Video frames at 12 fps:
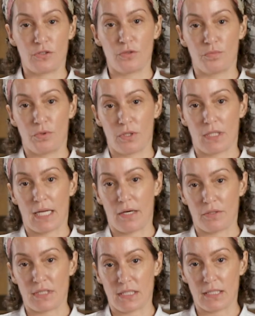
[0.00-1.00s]
you put it
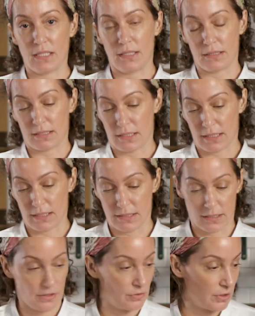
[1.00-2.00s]
out to eat, it's going to
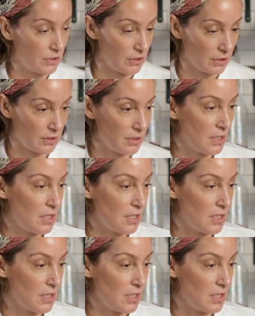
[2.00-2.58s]
continue to cook.